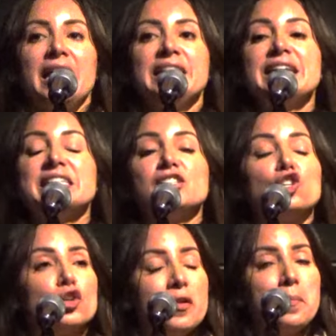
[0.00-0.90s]

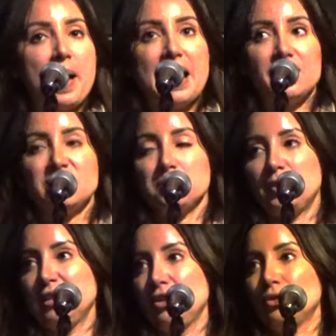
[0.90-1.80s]
It shouldn't bow to
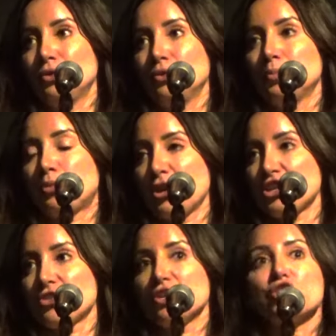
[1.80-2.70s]
political
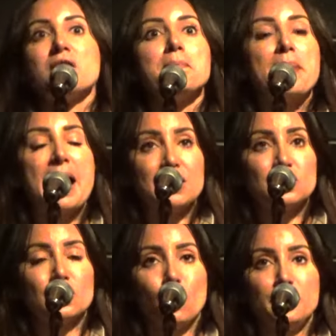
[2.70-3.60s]
pressure. It shouldn't bow
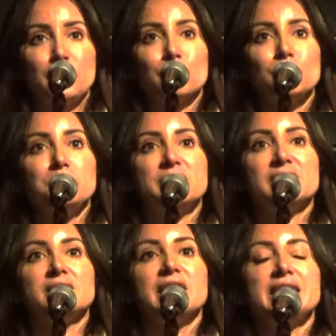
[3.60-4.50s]
to lobby
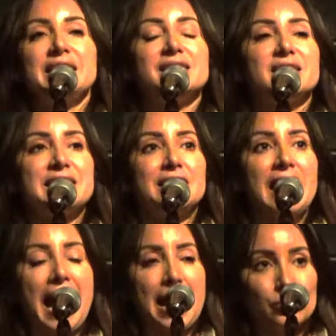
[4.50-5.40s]
groups. It needs to
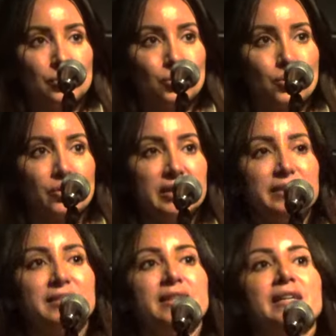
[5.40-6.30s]
tell our
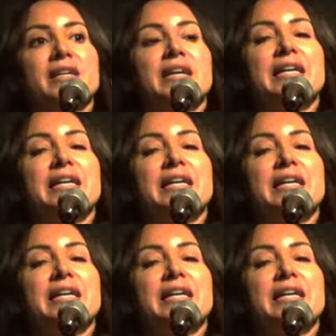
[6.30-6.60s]
stories.